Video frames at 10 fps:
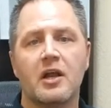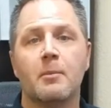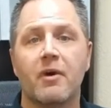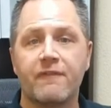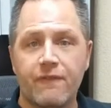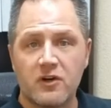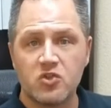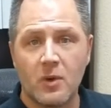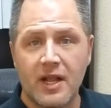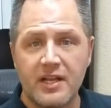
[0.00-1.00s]
But first,
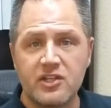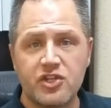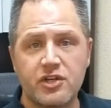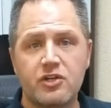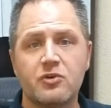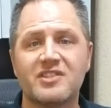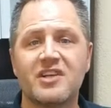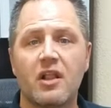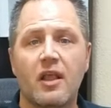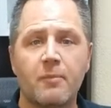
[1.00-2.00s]
what I need you to do is
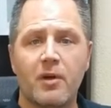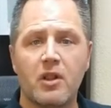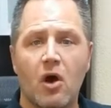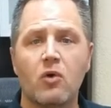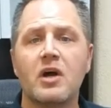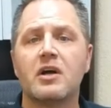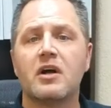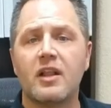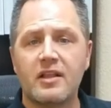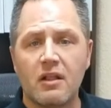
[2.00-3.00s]
click below,
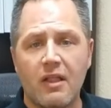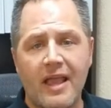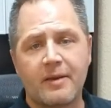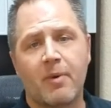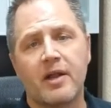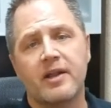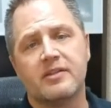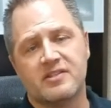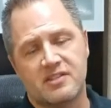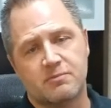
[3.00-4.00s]
click the like button and
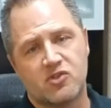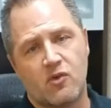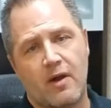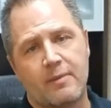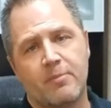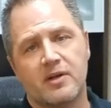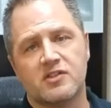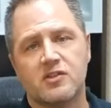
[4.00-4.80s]
the subscribe button.